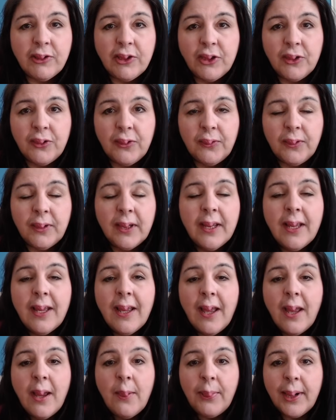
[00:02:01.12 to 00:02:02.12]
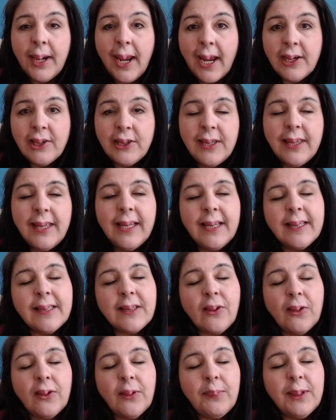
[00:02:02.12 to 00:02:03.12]
June. But I actually think it's
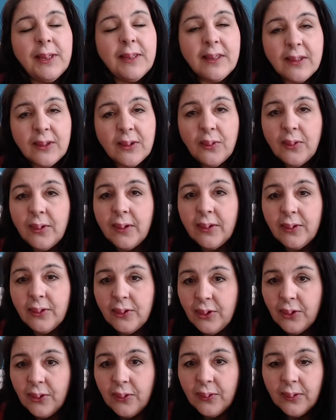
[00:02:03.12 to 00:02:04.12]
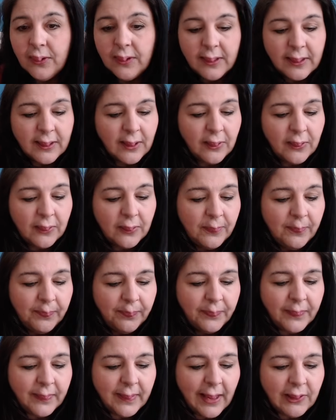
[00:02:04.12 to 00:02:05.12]
going to be sooner than June, so
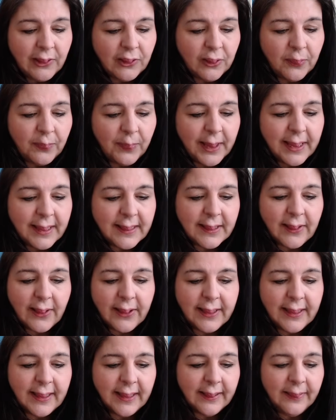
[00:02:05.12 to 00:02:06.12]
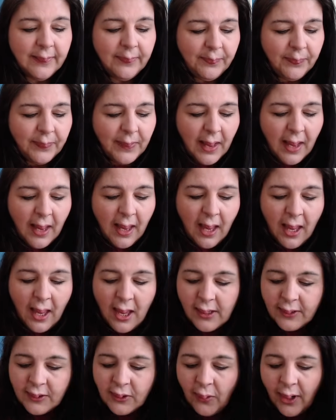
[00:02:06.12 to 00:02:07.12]
that should be exciting.
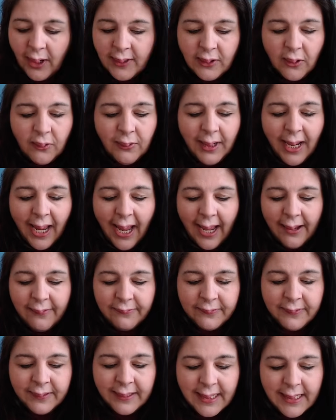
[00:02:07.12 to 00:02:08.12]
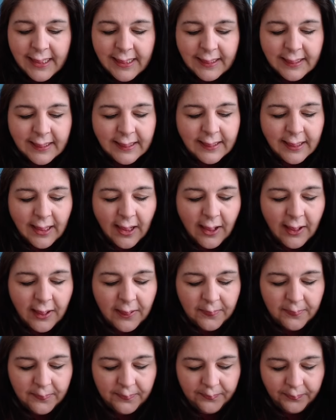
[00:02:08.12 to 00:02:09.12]
So I don't have these
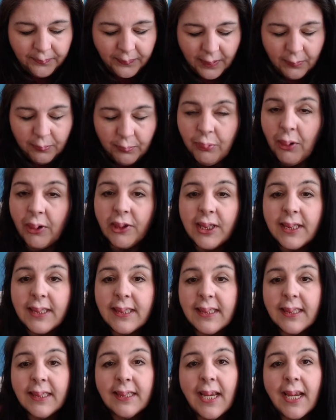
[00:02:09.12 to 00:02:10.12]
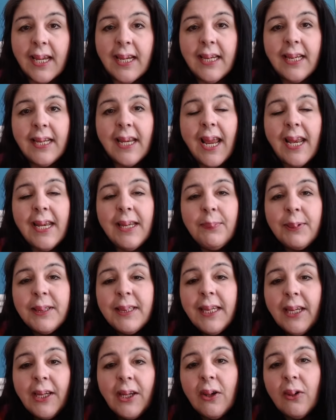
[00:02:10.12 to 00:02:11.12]
projects today in any
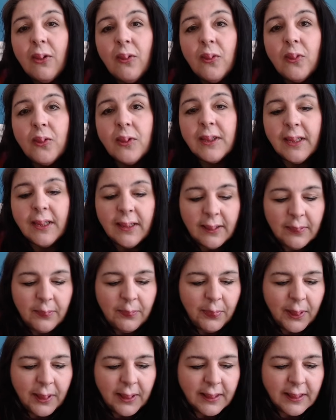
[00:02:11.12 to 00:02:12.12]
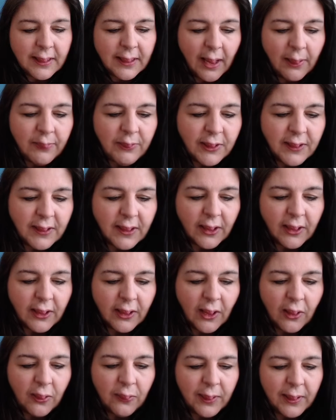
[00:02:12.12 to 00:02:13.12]
particular order, but I'm just going to
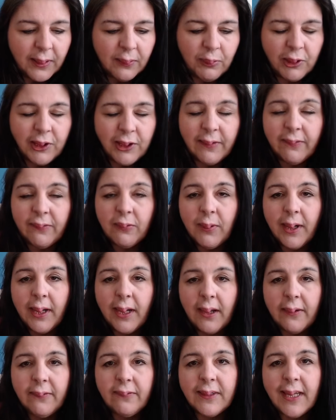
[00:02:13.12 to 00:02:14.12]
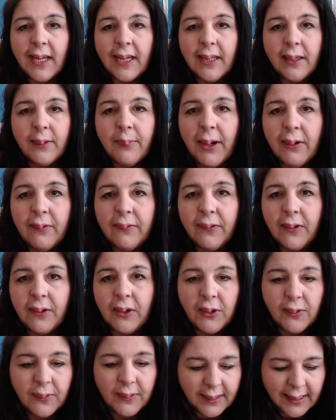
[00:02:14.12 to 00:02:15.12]
go with whichever way I've taken them out of the
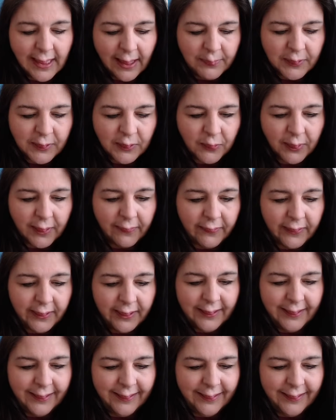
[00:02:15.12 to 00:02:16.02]
Q snaps or whatever.